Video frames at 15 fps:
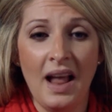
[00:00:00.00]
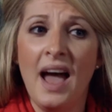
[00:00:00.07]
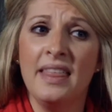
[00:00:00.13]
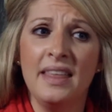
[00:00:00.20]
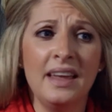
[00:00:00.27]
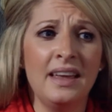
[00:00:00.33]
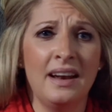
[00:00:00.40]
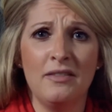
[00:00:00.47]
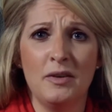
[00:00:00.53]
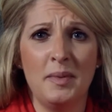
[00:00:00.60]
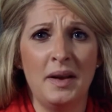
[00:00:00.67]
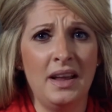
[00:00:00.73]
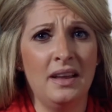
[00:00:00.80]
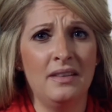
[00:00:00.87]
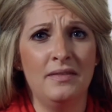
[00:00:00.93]
I think and
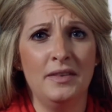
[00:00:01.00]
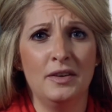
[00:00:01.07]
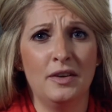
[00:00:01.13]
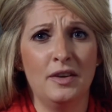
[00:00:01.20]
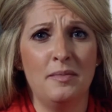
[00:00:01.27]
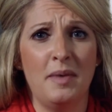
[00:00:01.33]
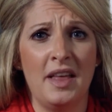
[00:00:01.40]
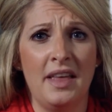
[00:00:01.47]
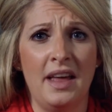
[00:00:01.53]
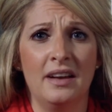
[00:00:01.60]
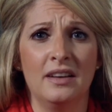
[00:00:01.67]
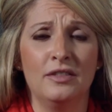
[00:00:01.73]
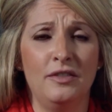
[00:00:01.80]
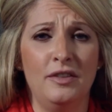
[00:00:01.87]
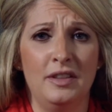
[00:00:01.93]
everybody can feel good about that,
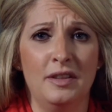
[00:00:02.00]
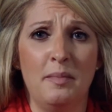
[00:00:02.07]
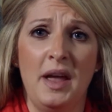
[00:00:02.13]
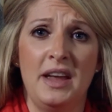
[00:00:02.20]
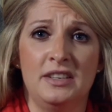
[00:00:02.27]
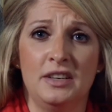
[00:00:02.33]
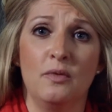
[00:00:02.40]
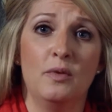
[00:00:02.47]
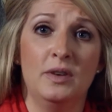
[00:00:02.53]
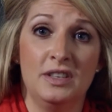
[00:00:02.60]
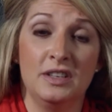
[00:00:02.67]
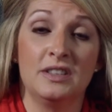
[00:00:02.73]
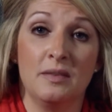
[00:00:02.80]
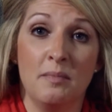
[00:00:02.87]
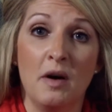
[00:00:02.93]
including the patient,
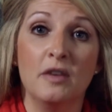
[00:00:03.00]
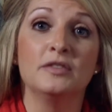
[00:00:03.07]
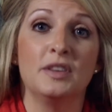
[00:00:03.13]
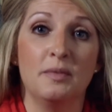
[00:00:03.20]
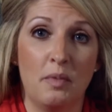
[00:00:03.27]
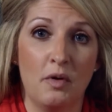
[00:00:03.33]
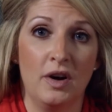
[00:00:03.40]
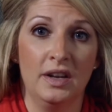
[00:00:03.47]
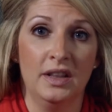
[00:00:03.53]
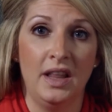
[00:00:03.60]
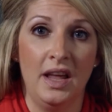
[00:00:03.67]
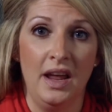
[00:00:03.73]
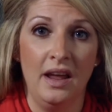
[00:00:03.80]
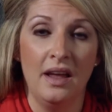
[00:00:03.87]
which is the most important thing.